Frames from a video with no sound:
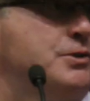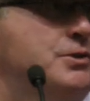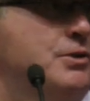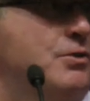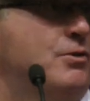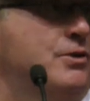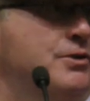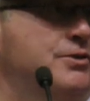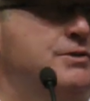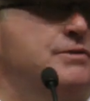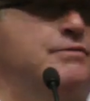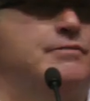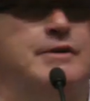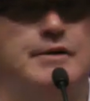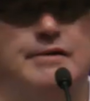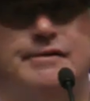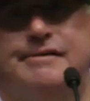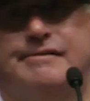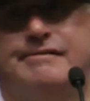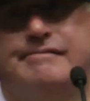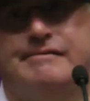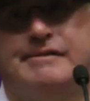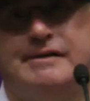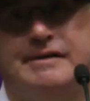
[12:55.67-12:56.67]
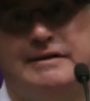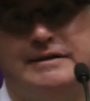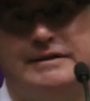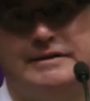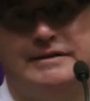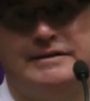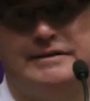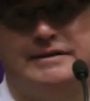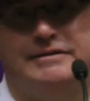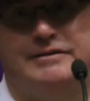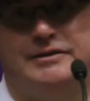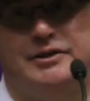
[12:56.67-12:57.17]
So it's,
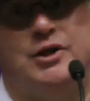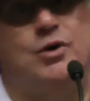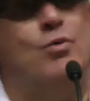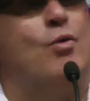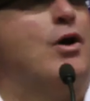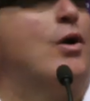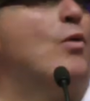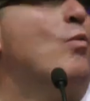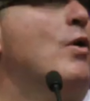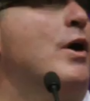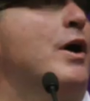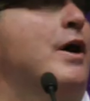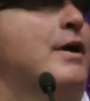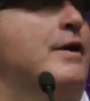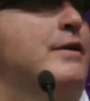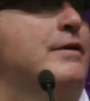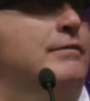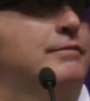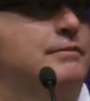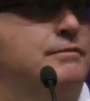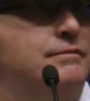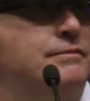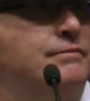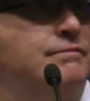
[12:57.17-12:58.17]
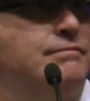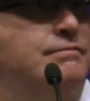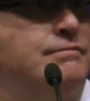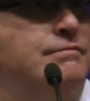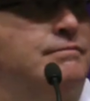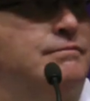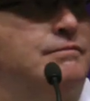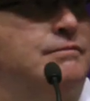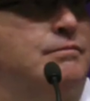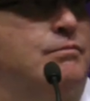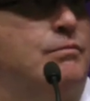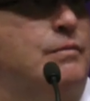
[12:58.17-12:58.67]
you want to win,
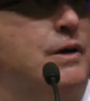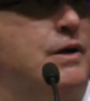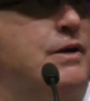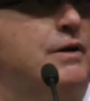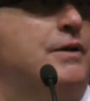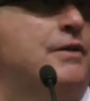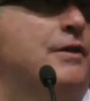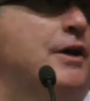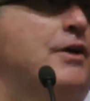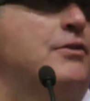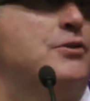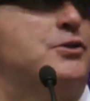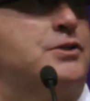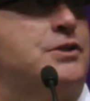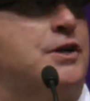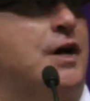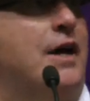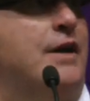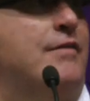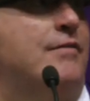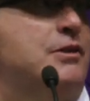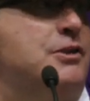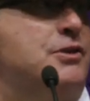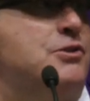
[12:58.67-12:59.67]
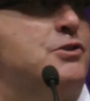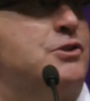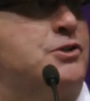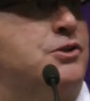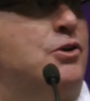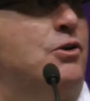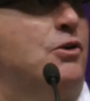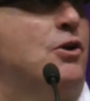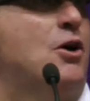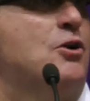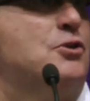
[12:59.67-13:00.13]
but on the other side of it, you still